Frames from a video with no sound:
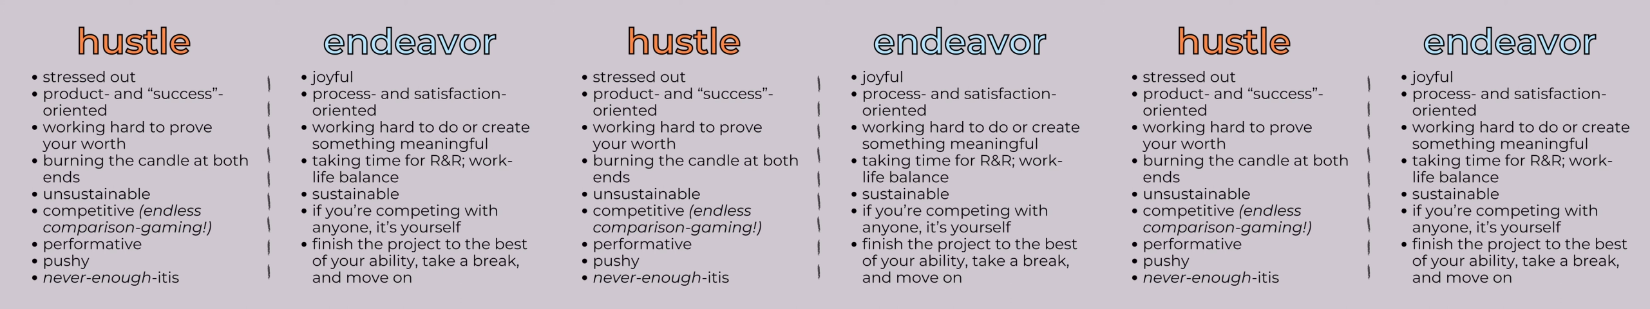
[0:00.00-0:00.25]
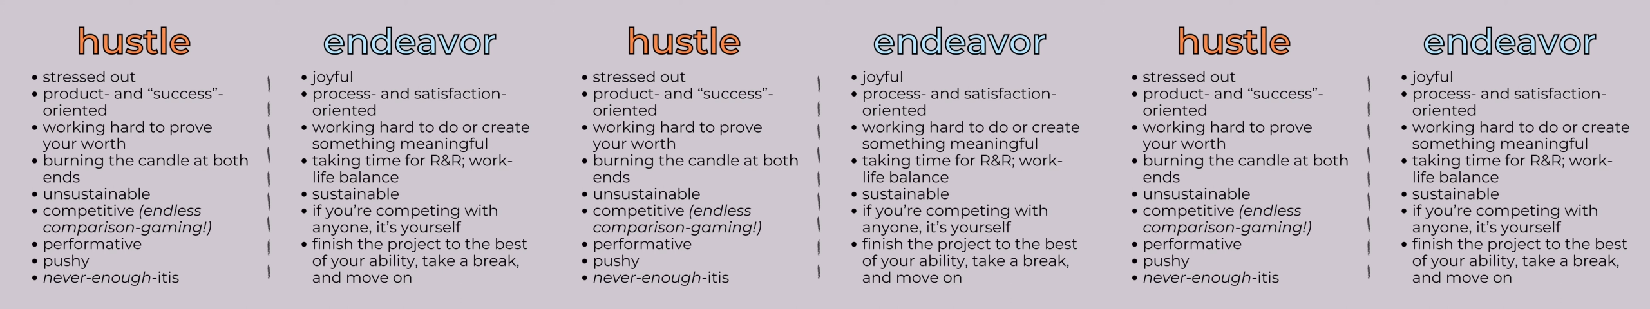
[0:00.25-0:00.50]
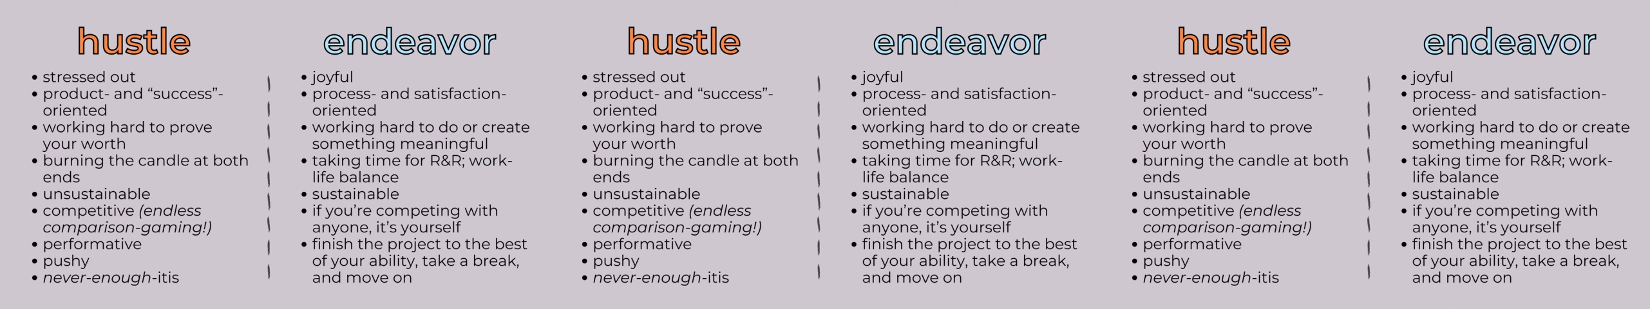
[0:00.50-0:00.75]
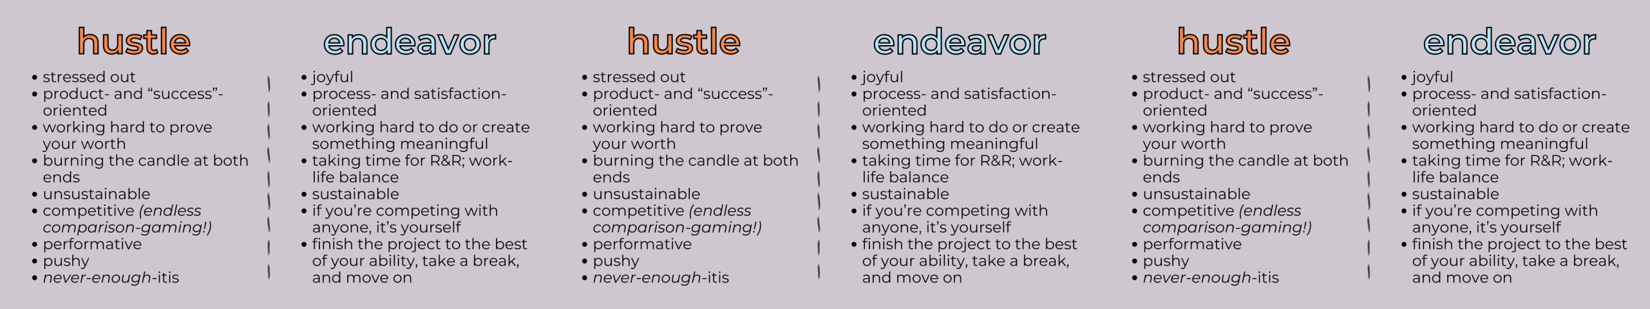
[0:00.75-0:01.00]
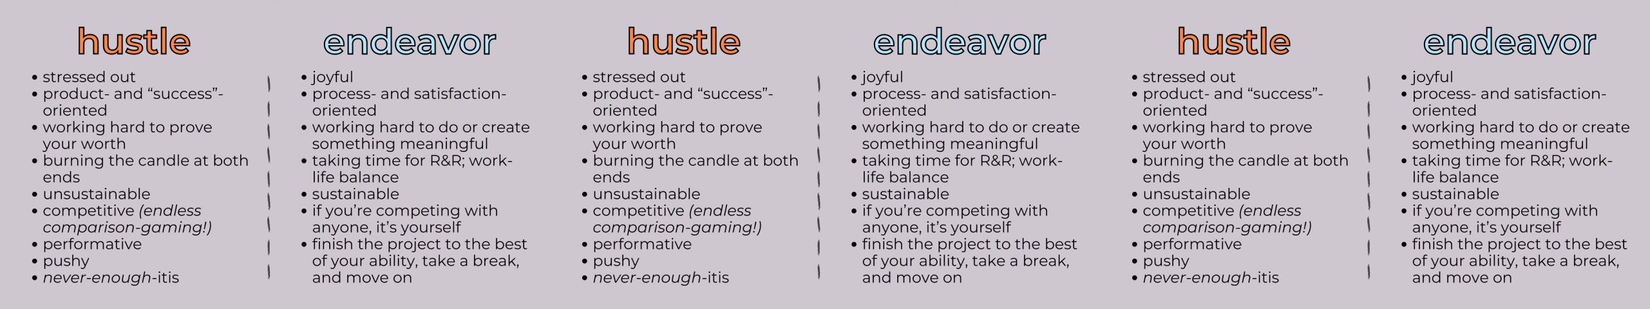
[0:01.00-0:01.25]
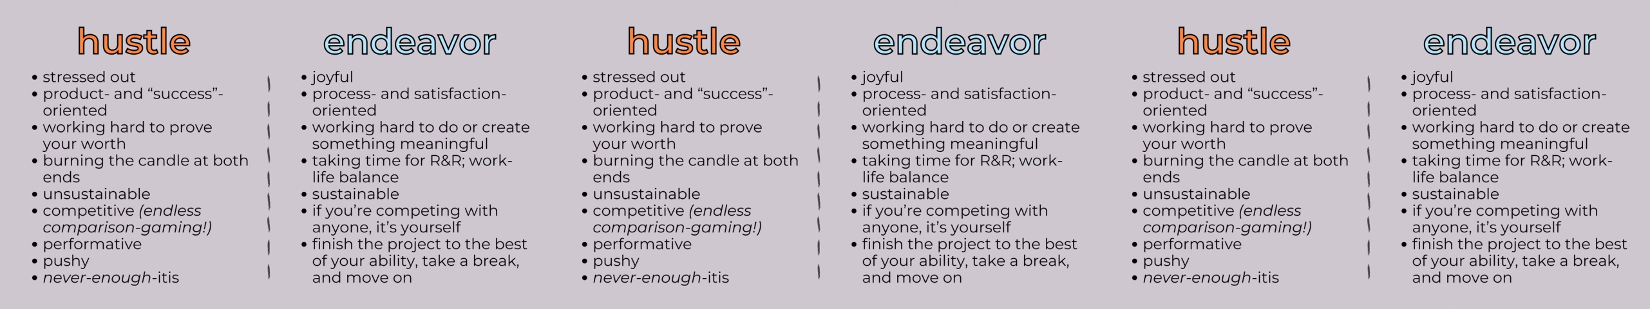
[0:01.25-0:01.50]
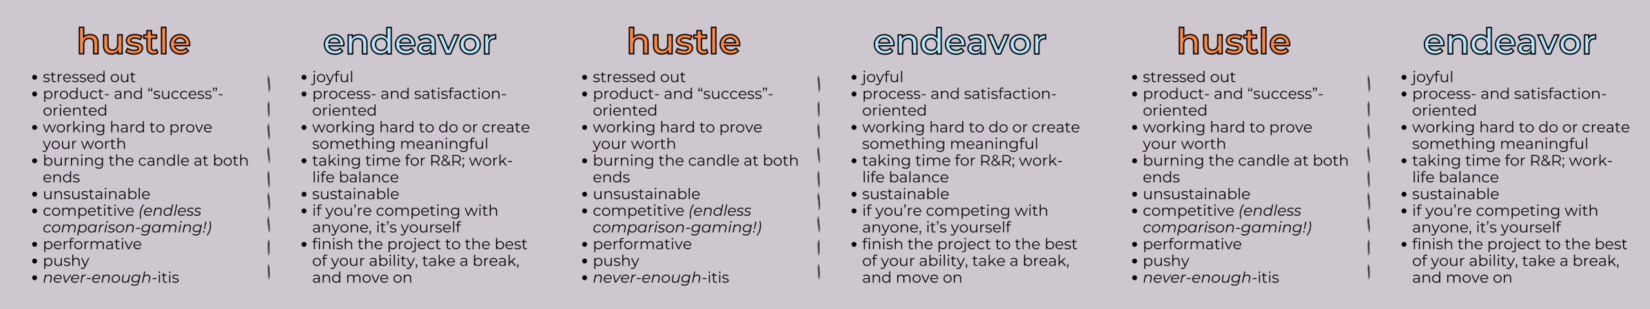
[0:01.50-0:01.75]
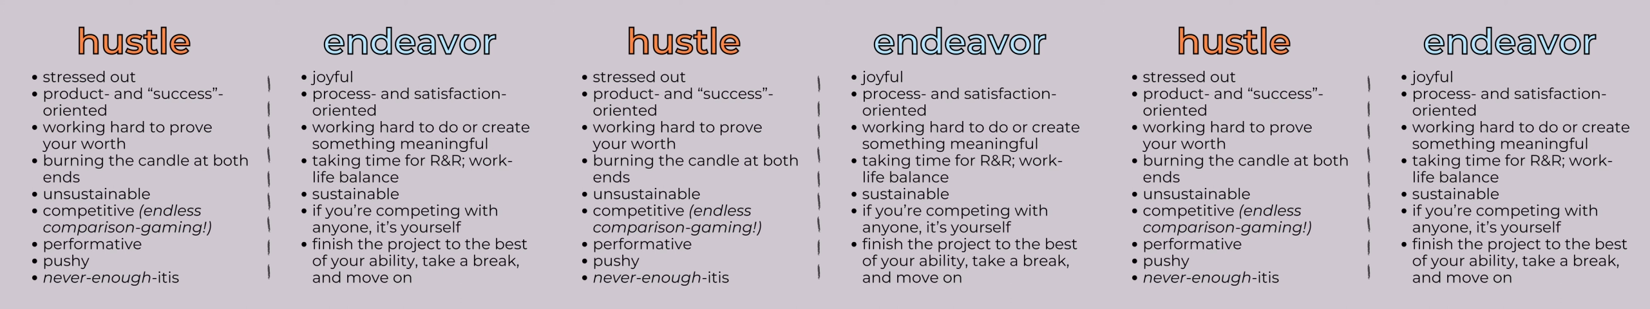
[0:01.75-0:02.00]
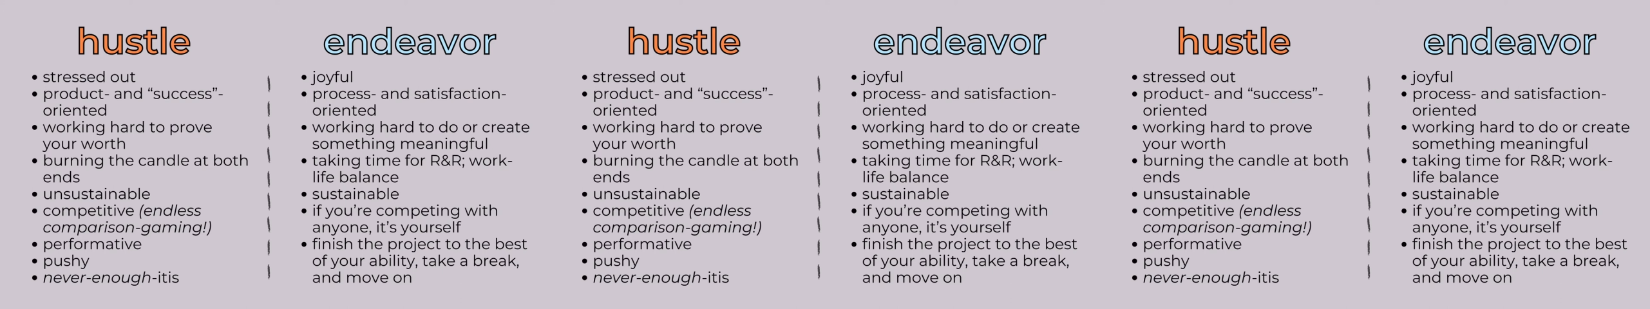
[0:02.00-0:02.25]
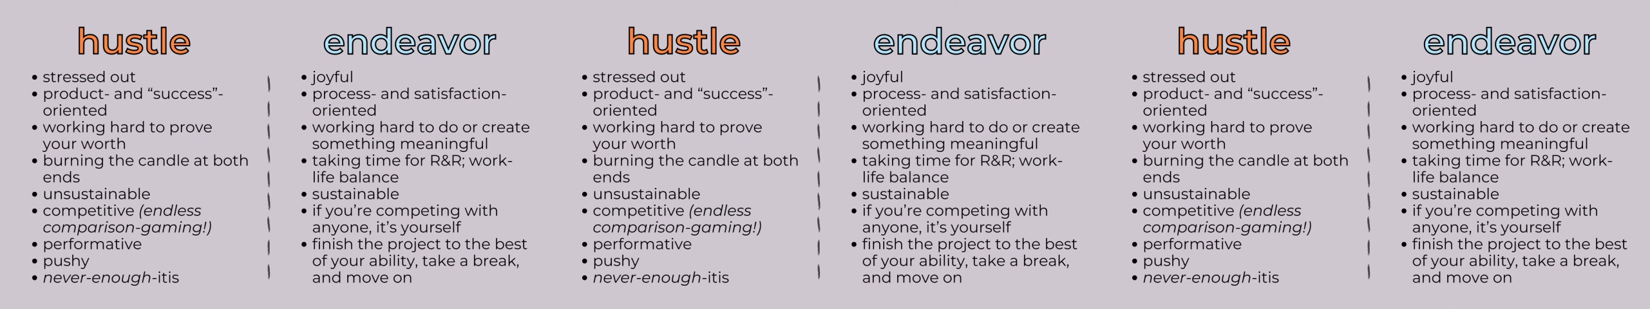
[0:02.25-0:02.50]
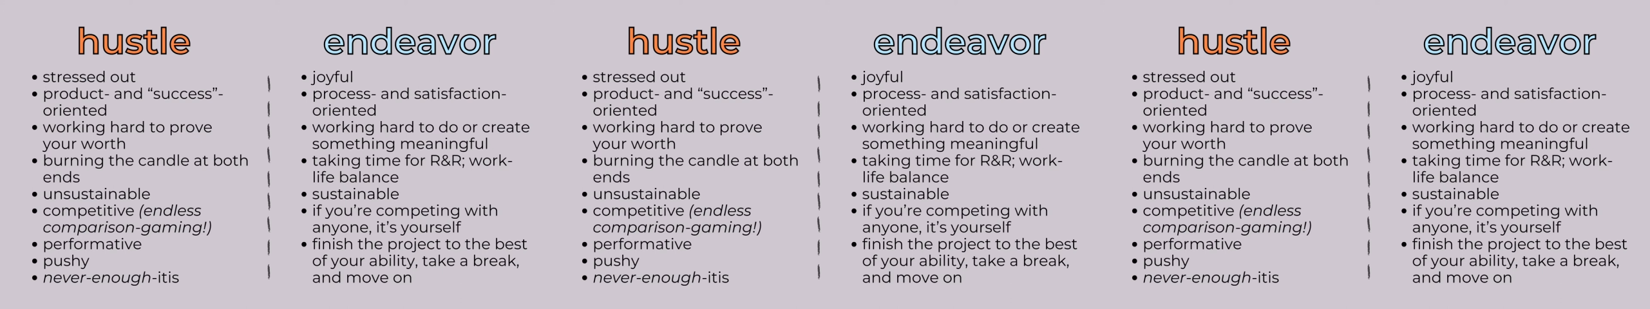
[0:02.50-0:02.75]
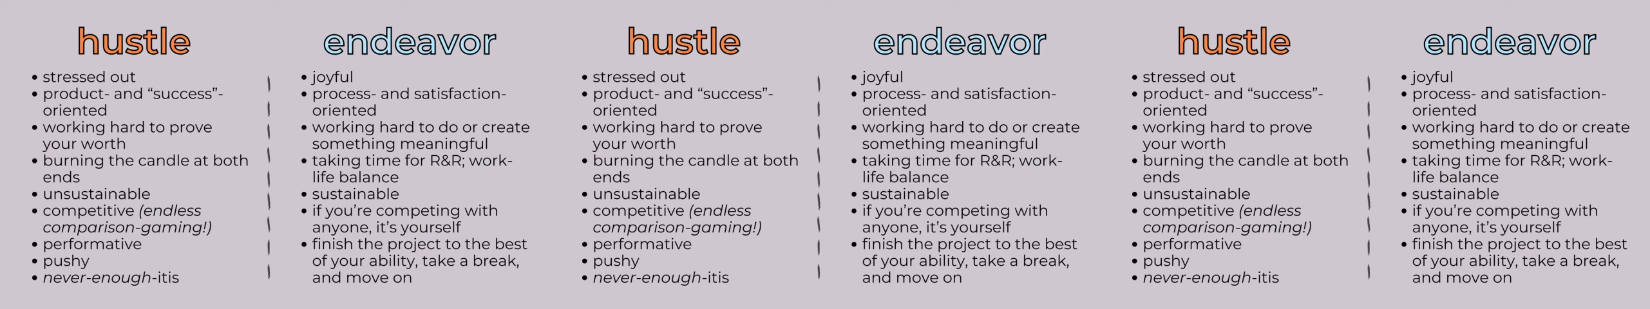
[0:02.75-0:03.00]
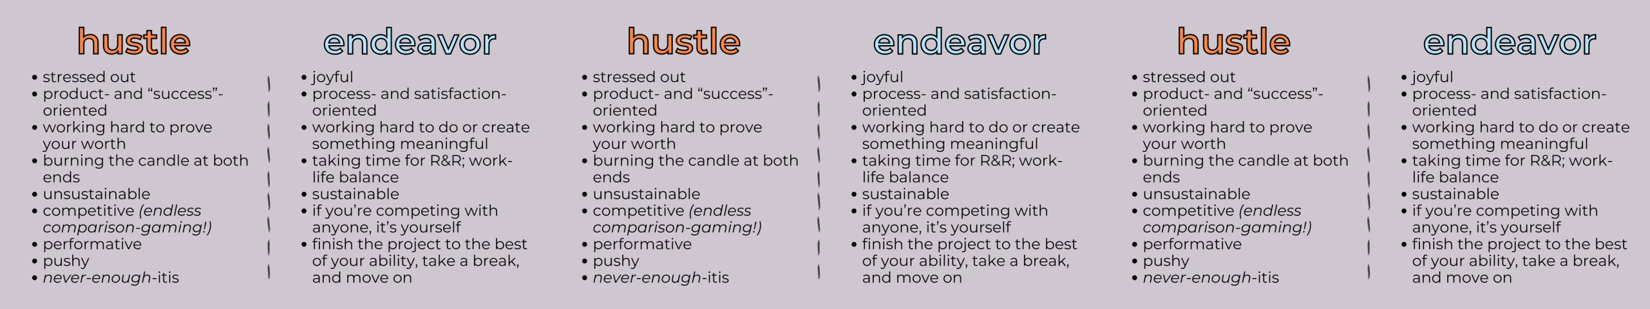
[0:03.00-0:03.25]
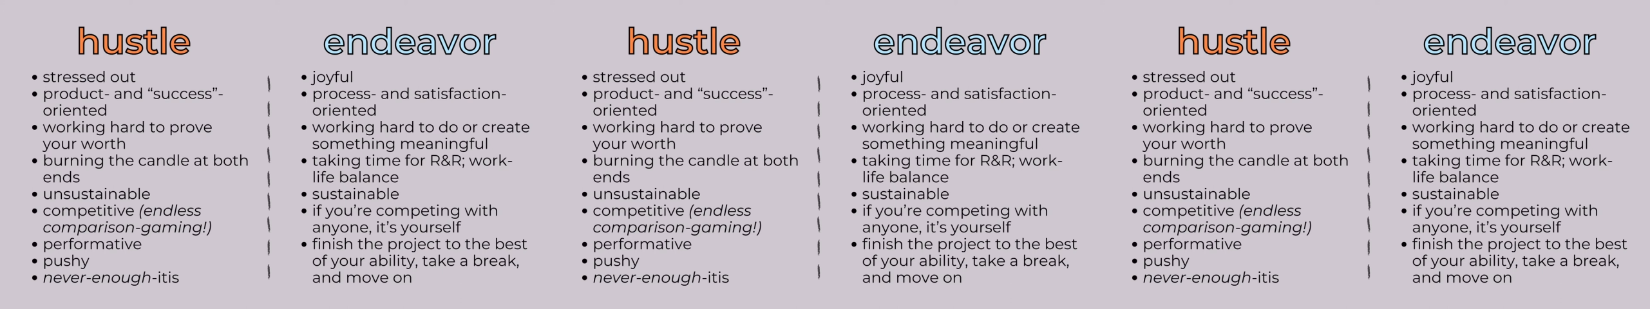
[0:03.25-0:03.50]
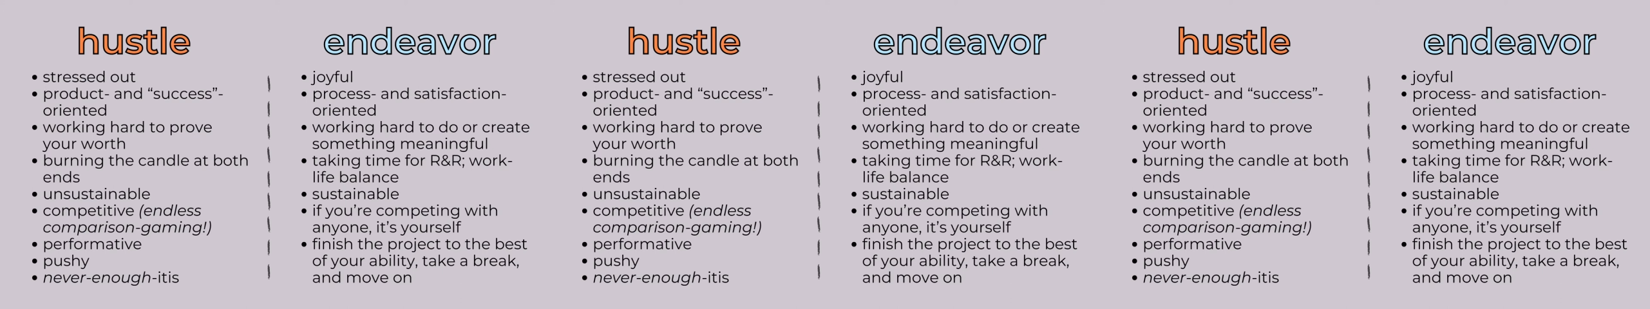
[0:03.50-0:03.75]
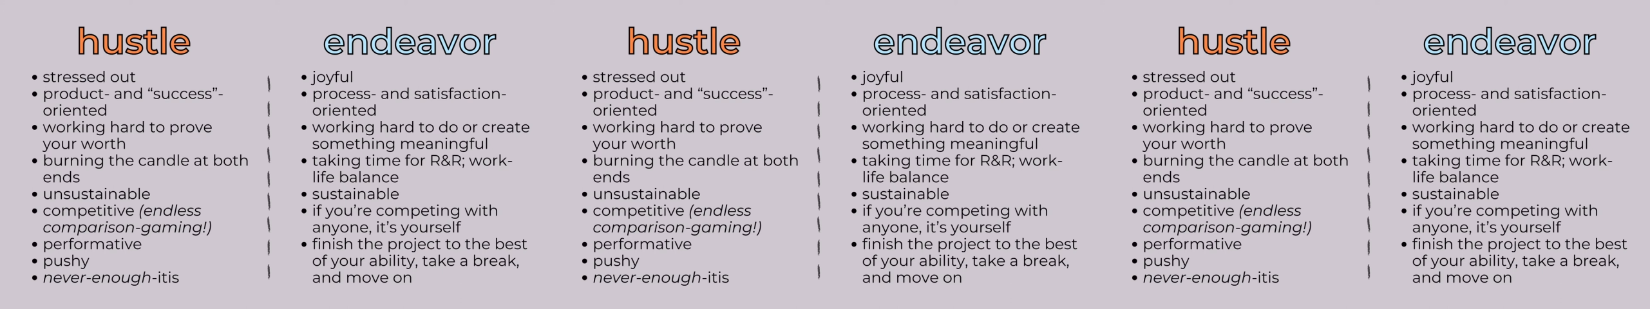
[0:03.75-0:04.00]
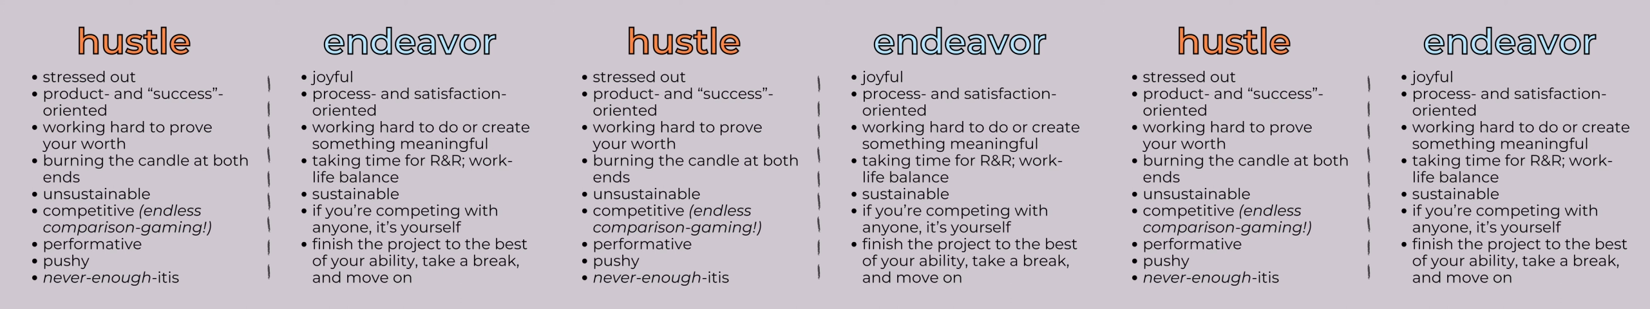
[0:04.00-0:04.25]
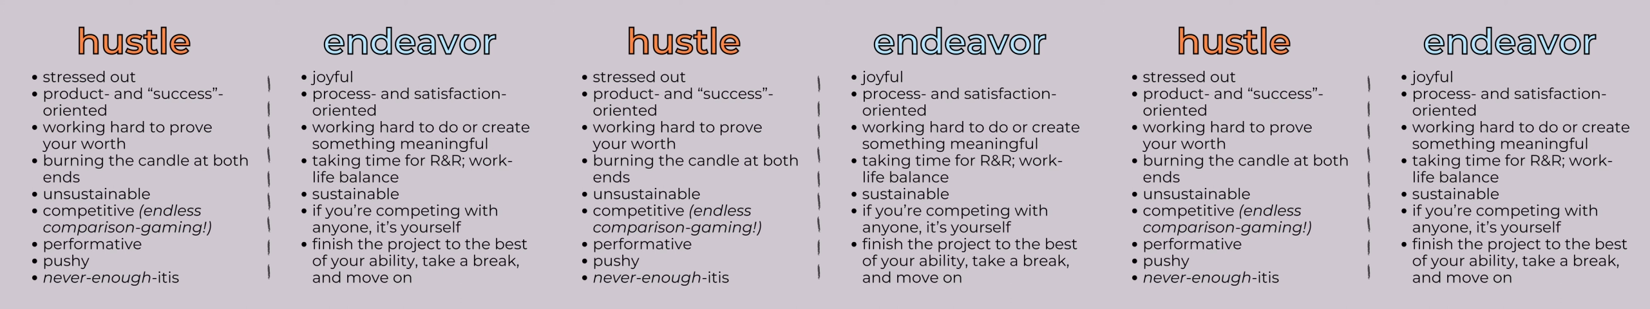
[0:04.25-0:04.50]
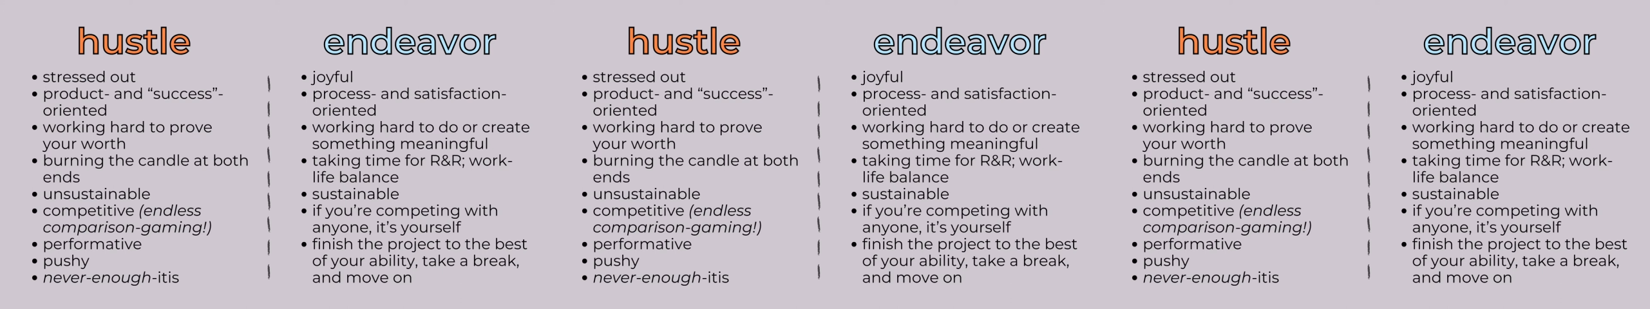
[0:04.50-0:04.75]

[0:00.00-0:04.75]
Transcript: (no speaker visible)